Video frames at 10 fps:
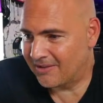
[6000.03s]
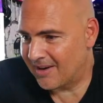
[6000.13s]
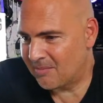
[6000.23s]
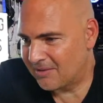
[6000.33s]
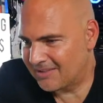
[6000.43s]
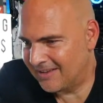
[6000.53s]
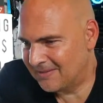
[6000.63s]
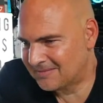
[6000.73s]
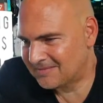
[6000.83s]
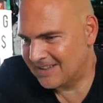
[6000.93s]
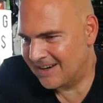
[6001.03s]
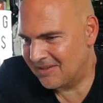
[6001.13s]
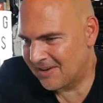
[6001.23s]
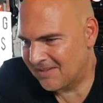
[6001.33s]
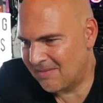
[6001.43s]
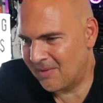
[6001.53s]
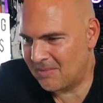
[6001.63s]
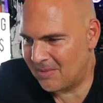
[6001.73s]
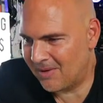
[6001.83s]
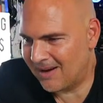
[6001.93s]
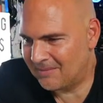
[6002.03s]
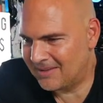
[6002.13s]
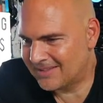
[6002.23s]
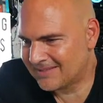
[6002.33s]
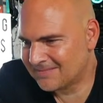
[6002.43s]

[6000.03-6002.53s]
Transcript: there, but still, you never know. It might be what's happening.